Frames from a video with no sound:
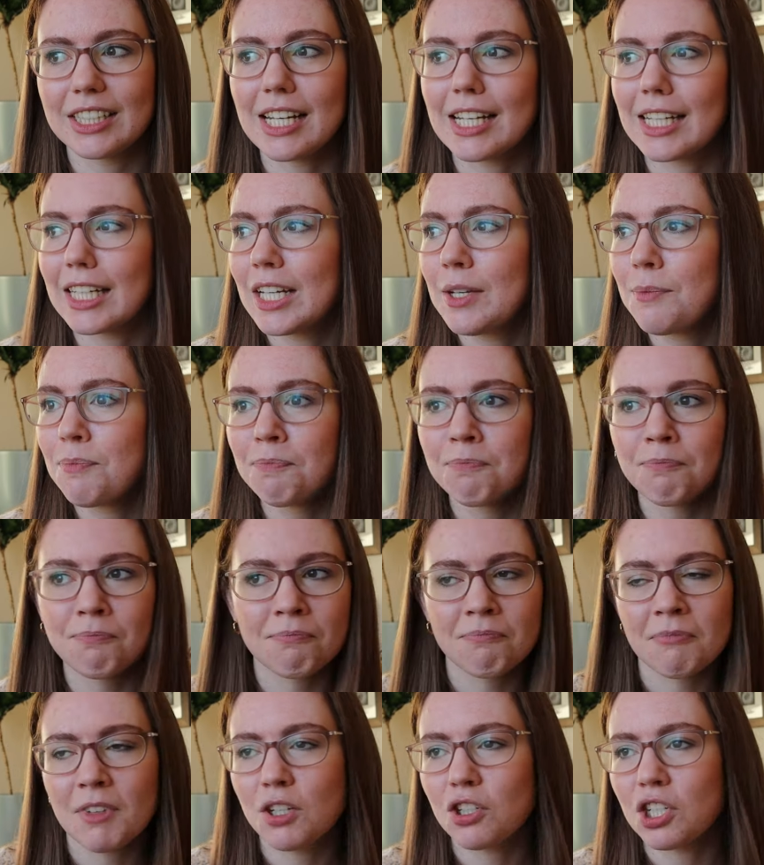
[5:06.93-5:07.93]
Like,
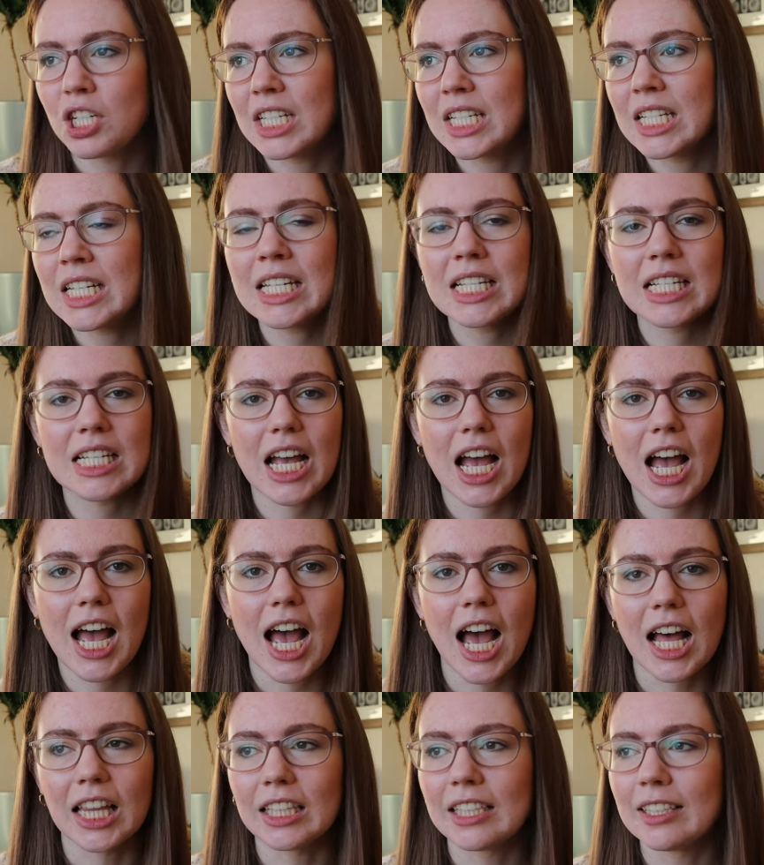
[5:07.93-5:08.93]
she sees
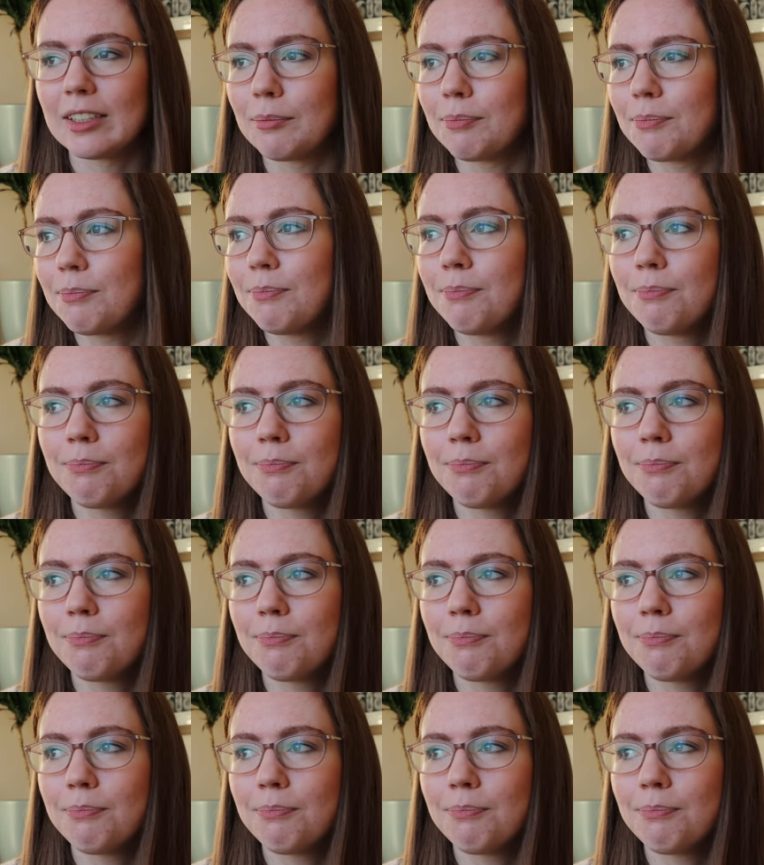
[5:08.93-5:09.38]
a little